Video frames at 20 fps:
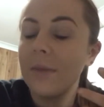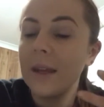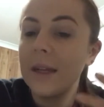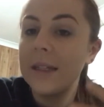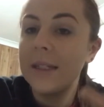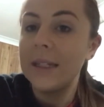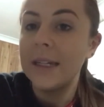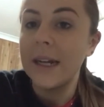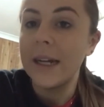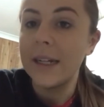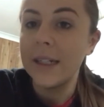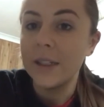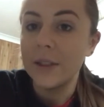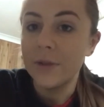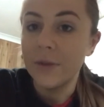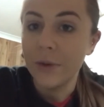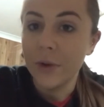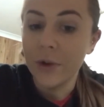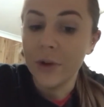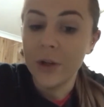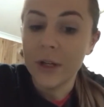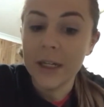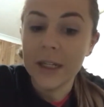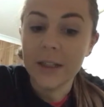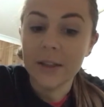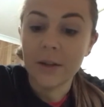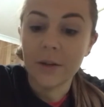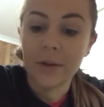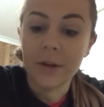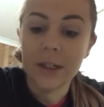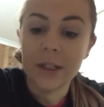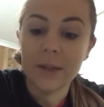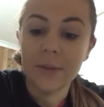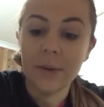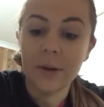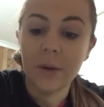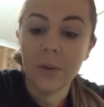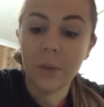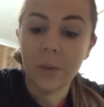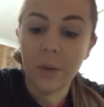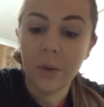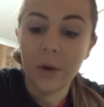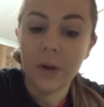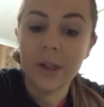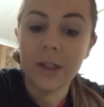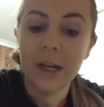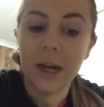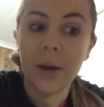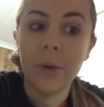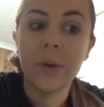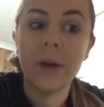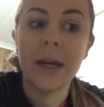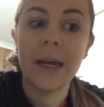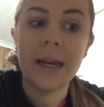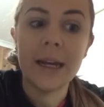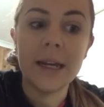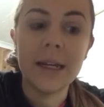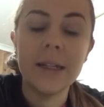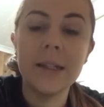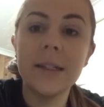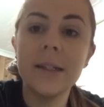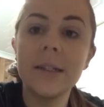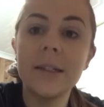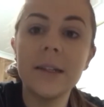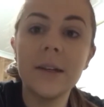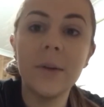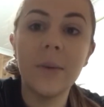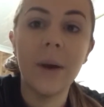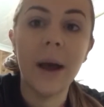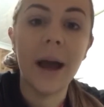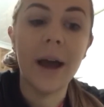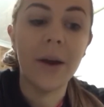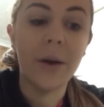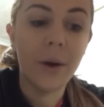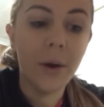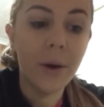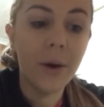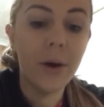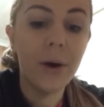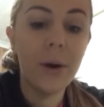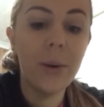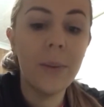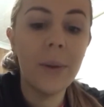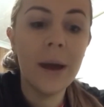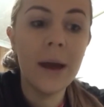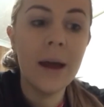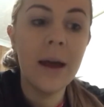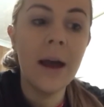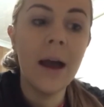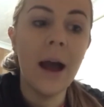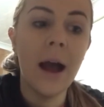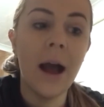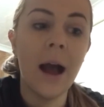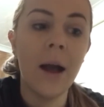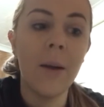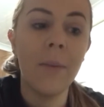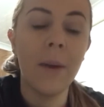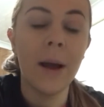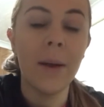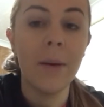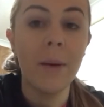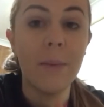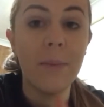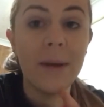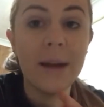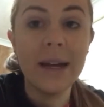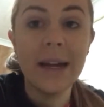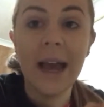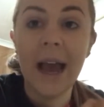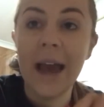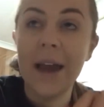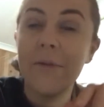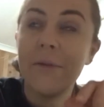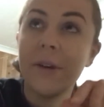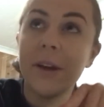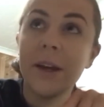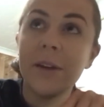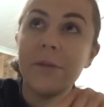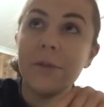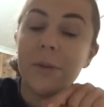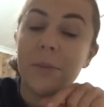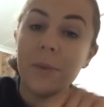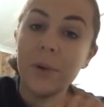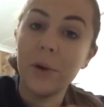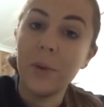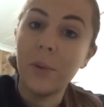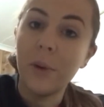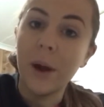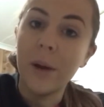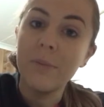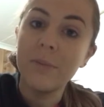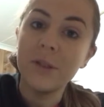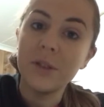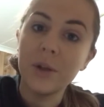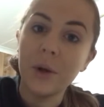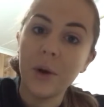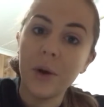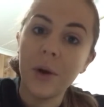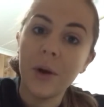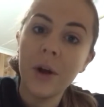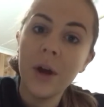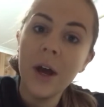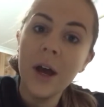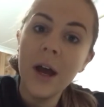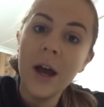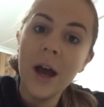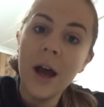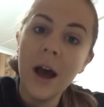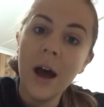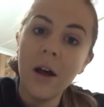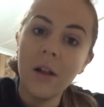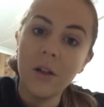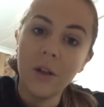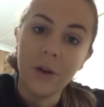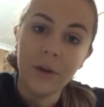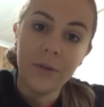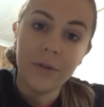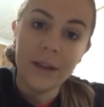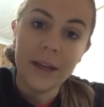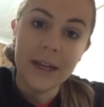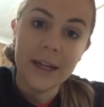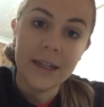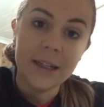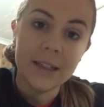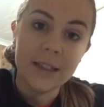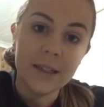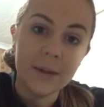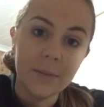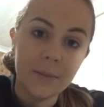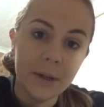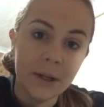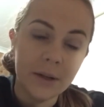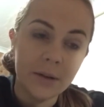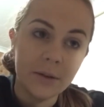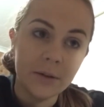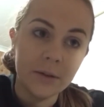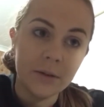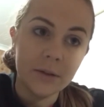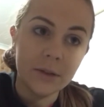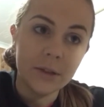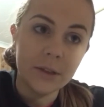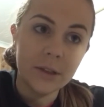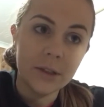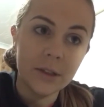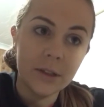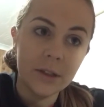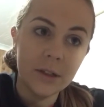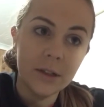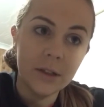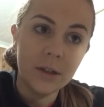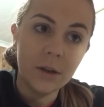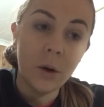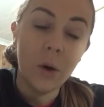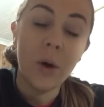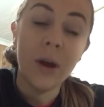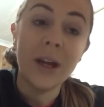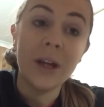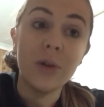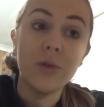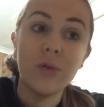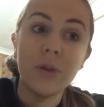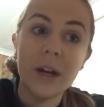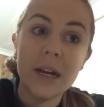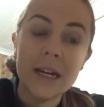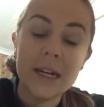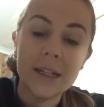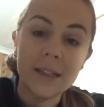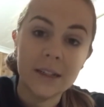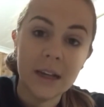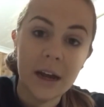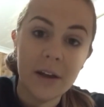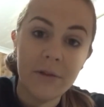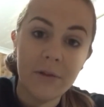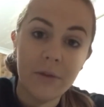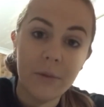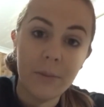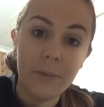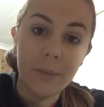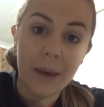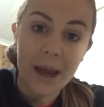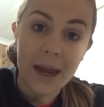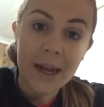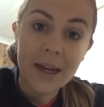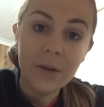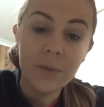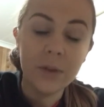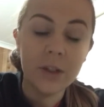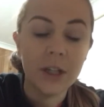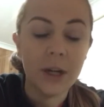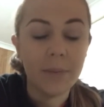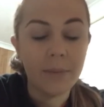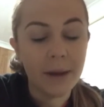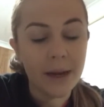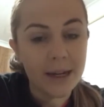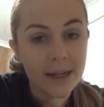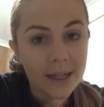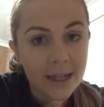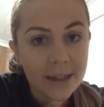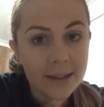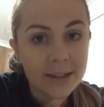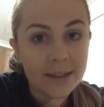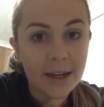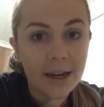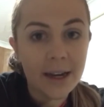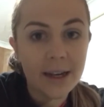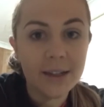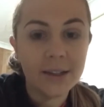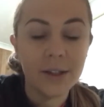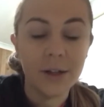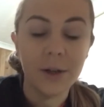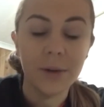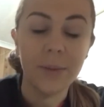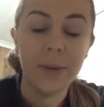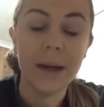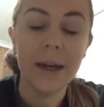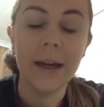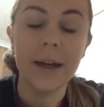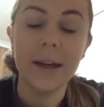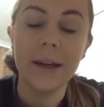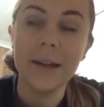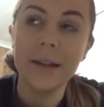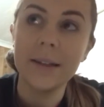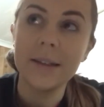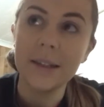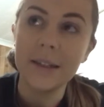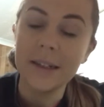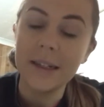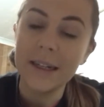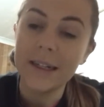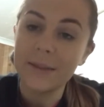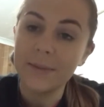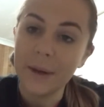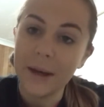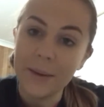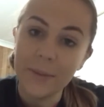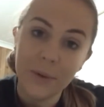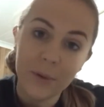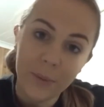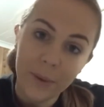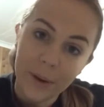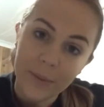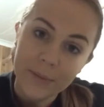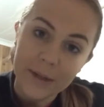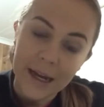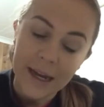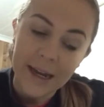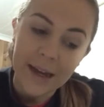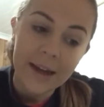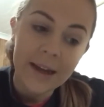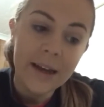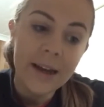today's food is going to be what I would eat at home. I'm a big advocate for meal prep, so a lot of these meals or ingredients I've made, which I made yesterday, so my Sunday is my meal prep day.